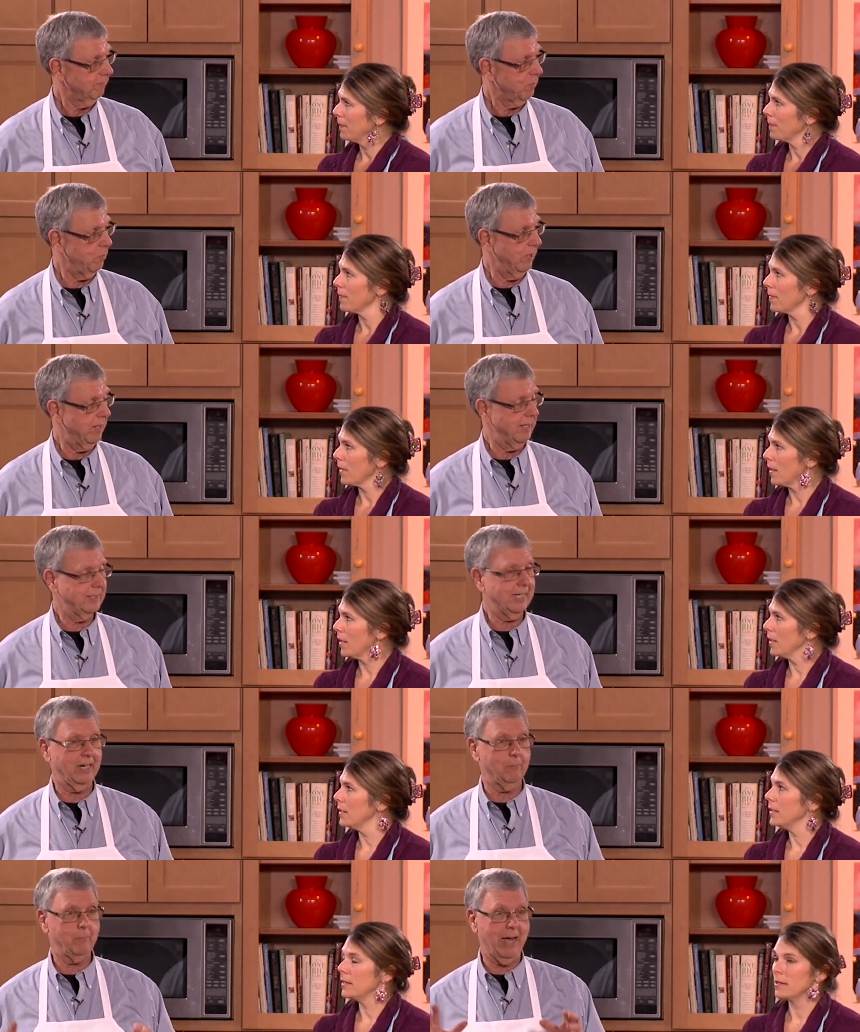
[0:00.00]
Speaker 1: We're going to
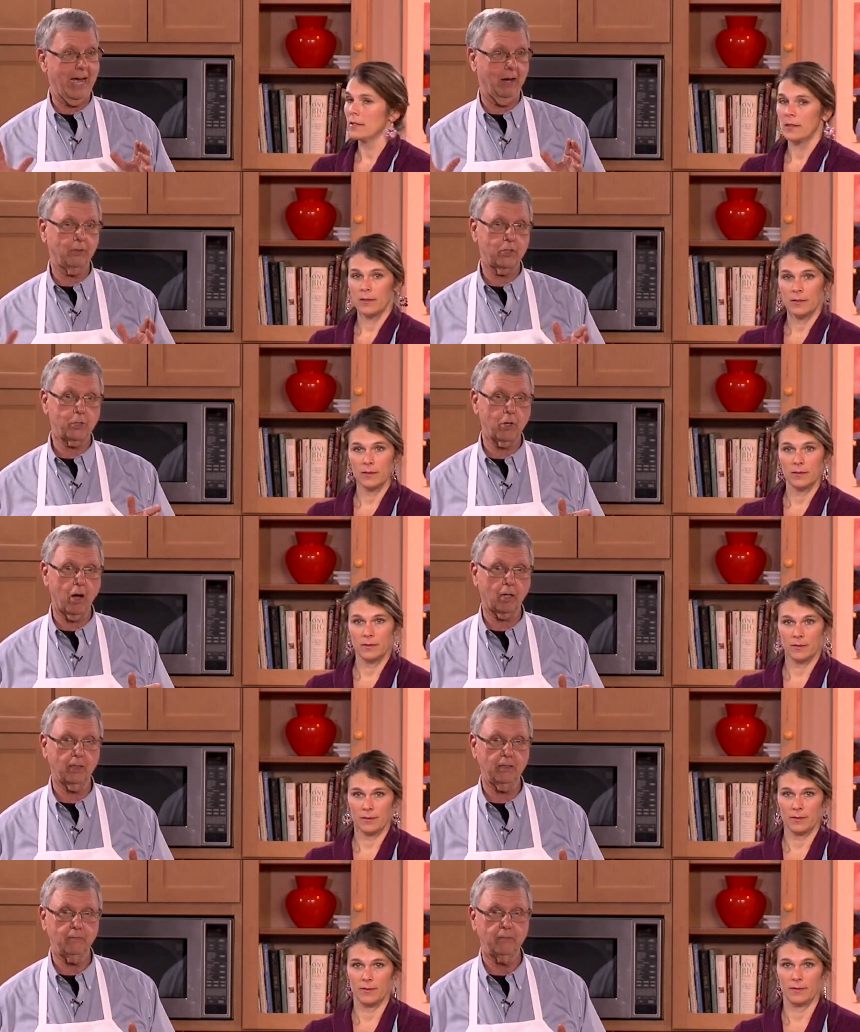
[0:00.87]
take a pound of
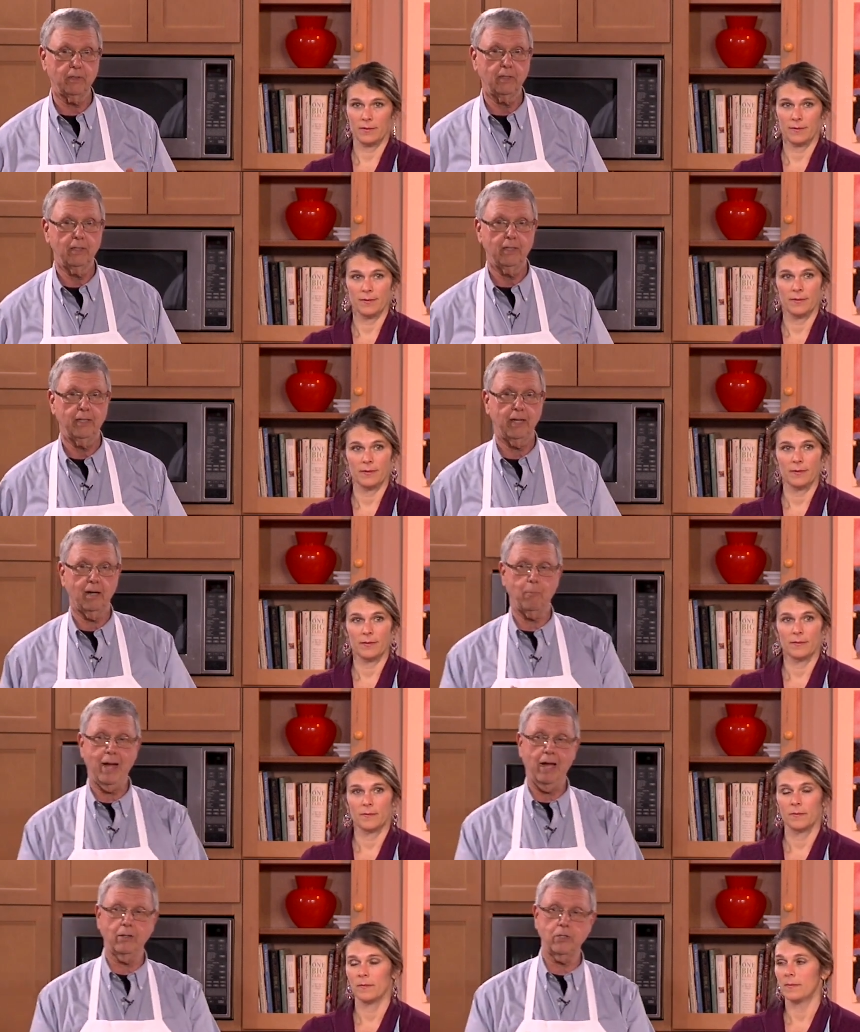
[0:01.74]
chocolate, and
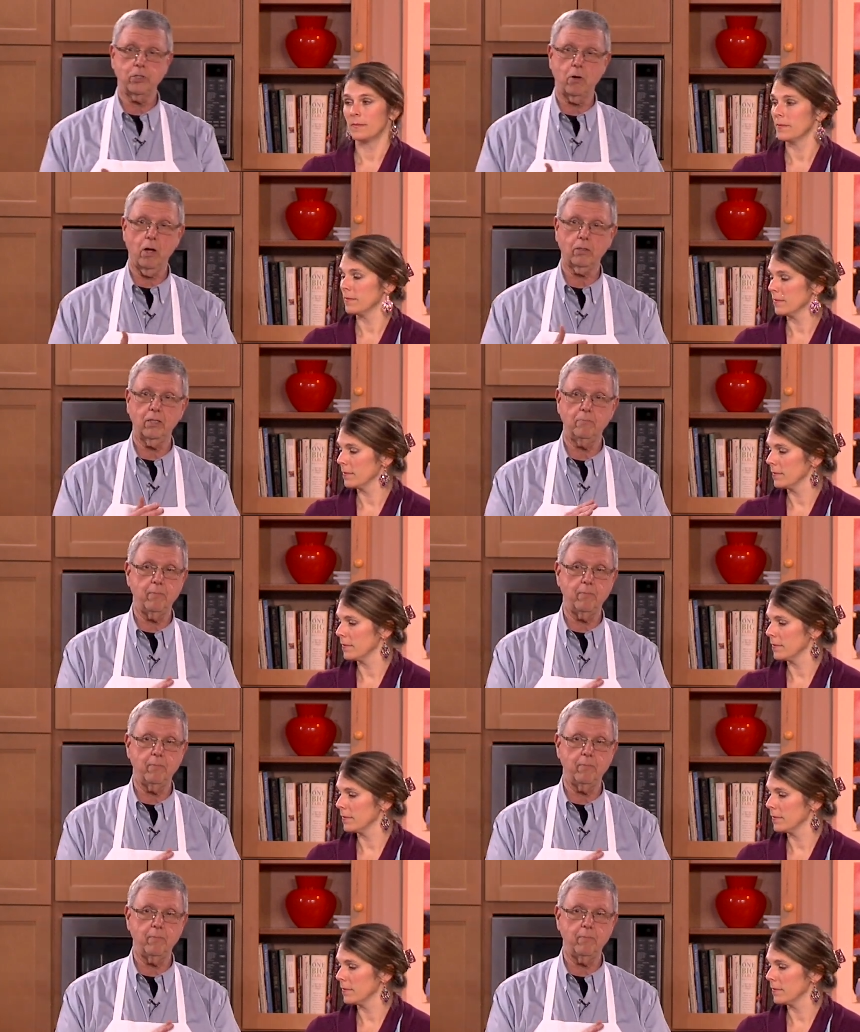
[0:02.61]
a pound of chocolate